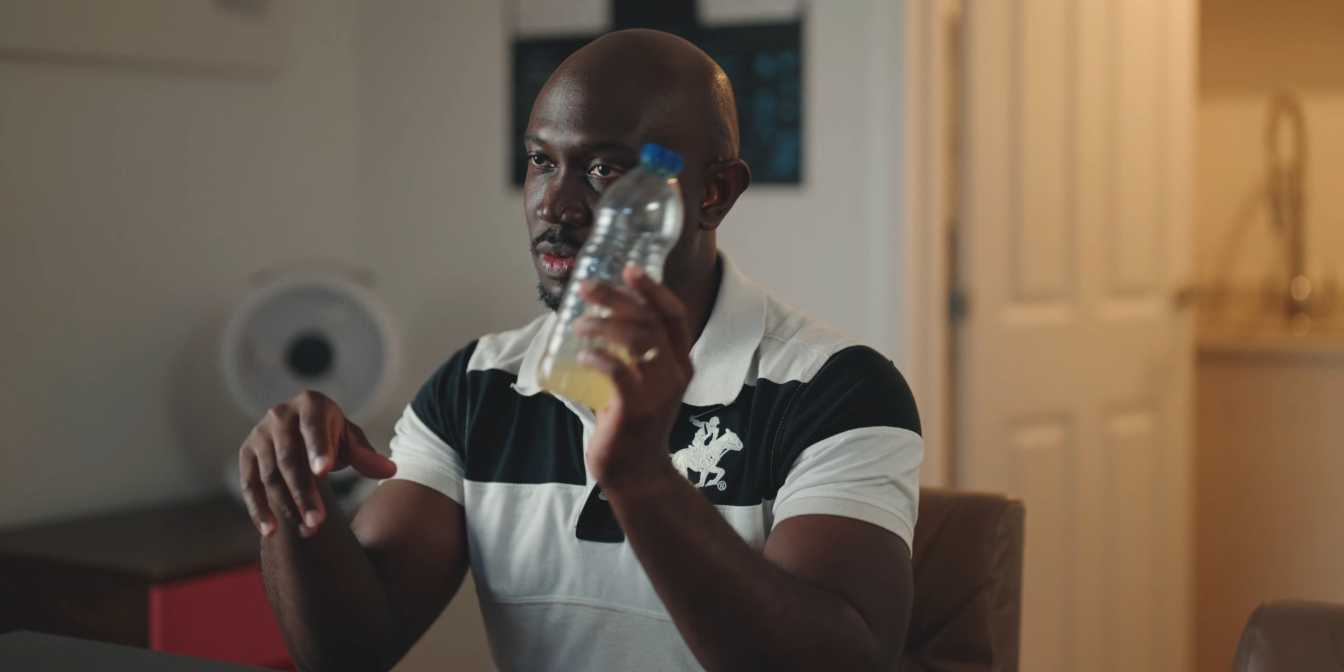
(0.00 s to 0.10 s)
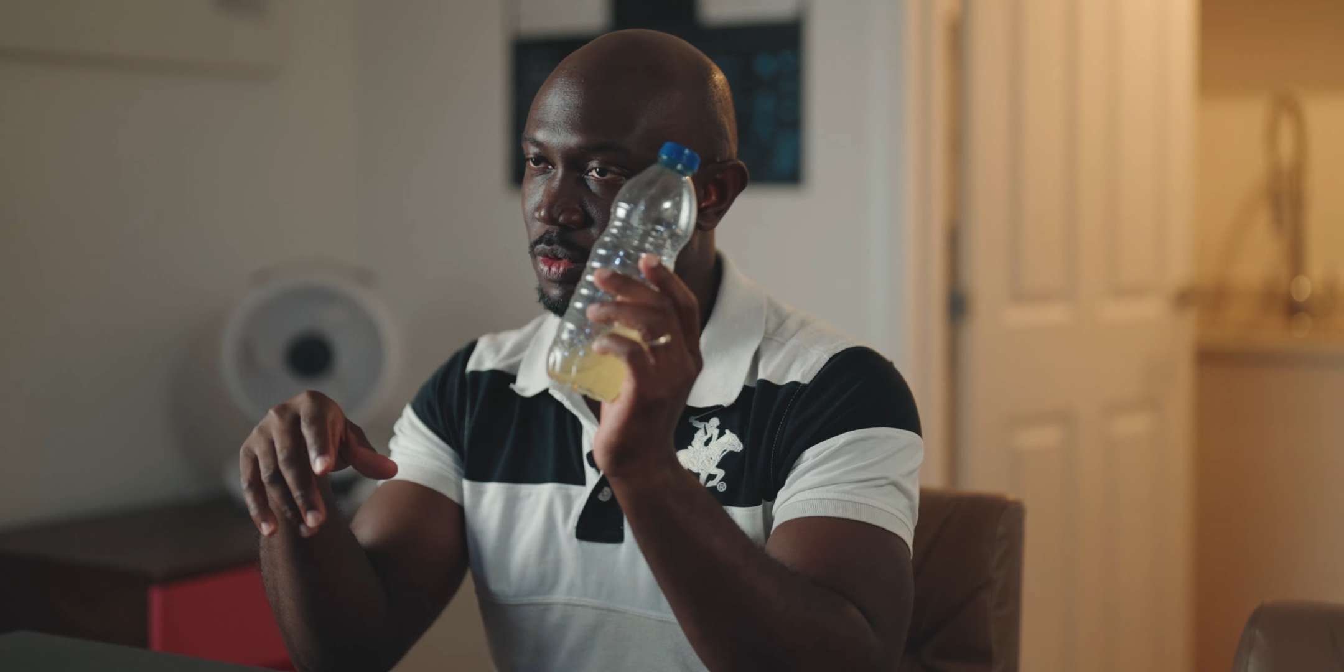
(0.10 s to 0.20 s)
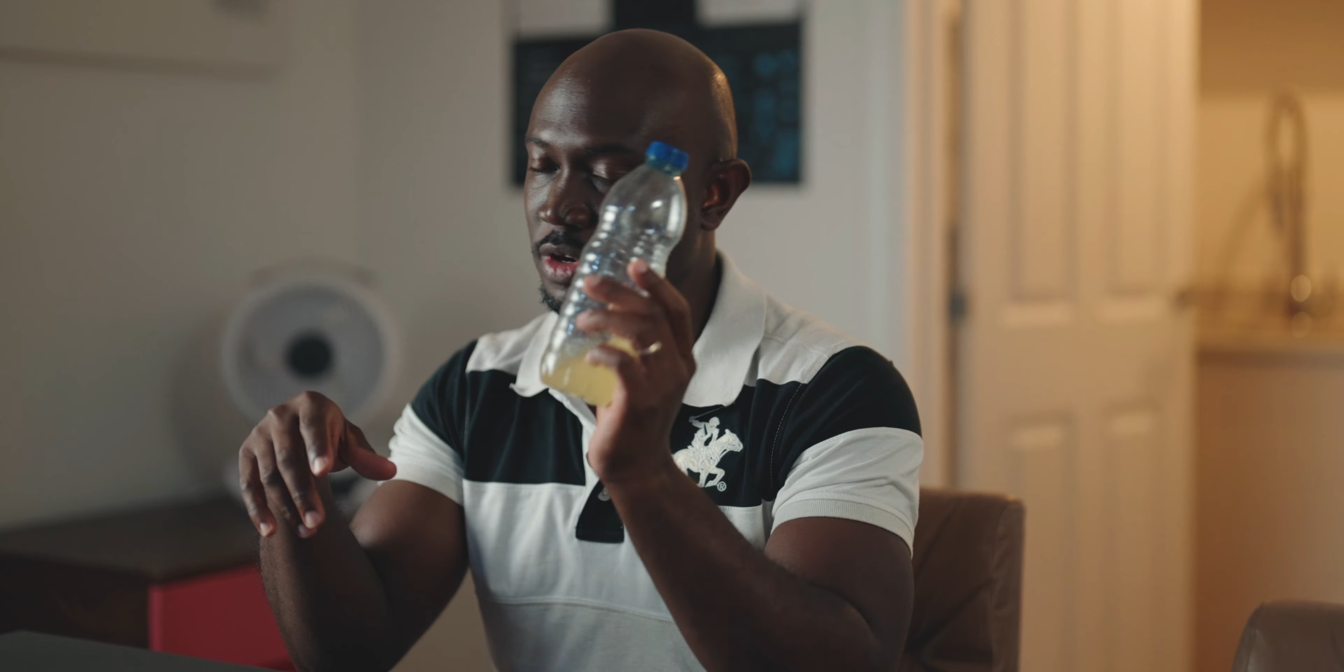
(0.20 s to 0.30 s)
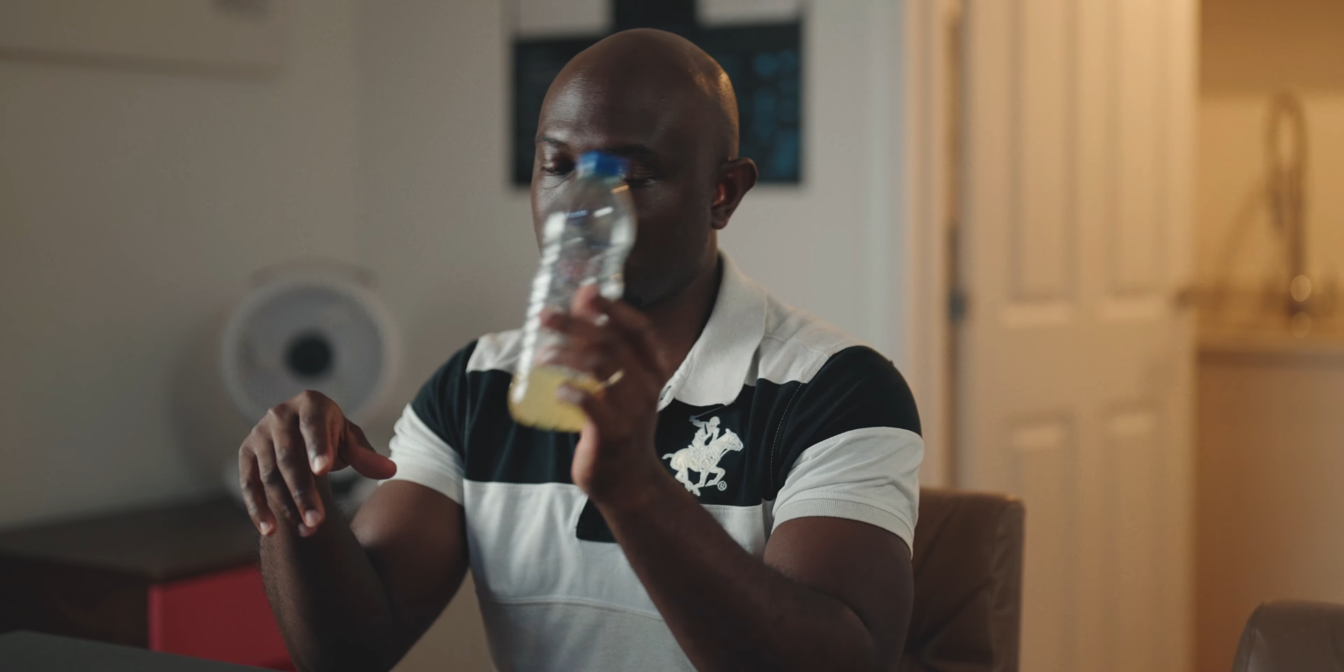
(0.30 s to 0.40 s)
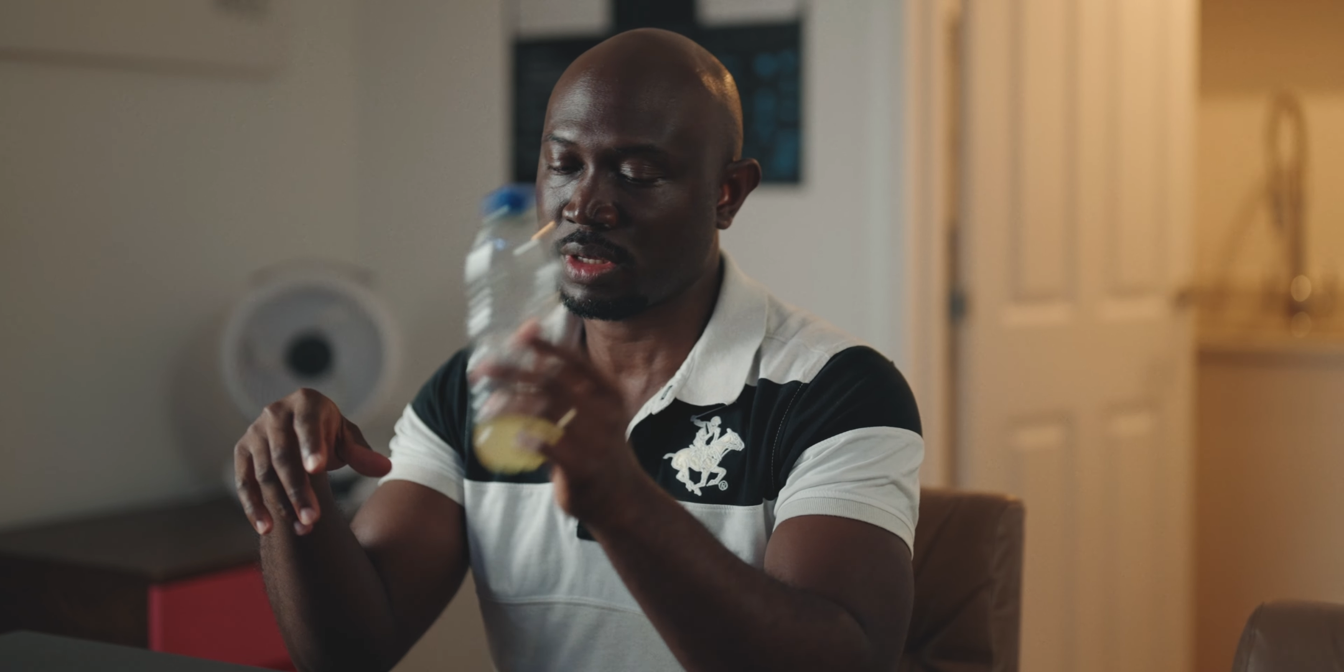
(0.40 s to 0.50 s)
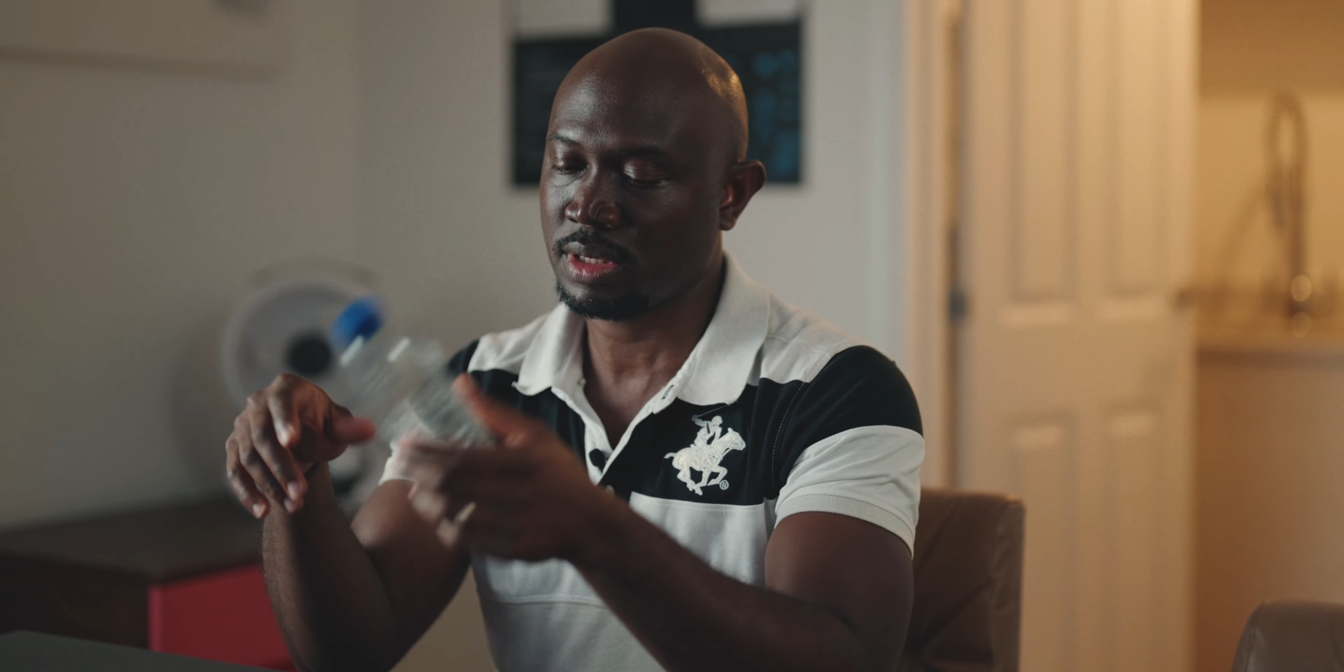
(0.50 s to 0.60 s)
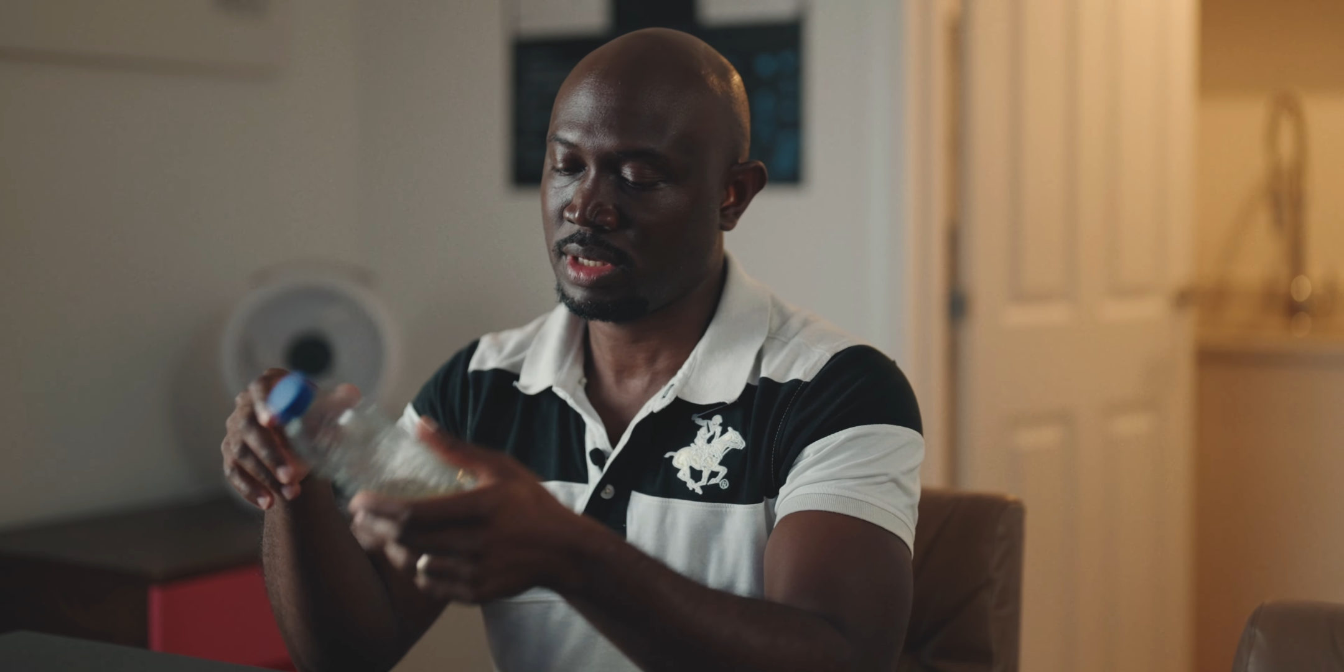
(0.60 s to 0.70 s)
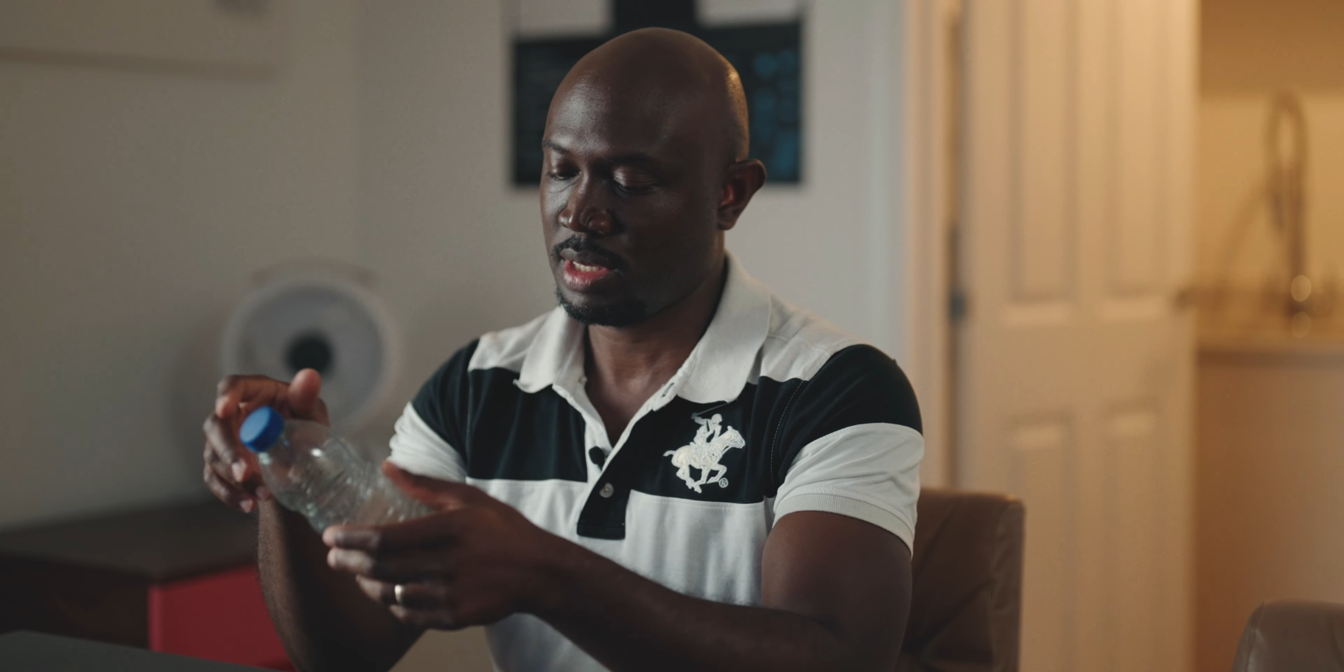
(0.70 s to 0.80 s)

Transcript: it working.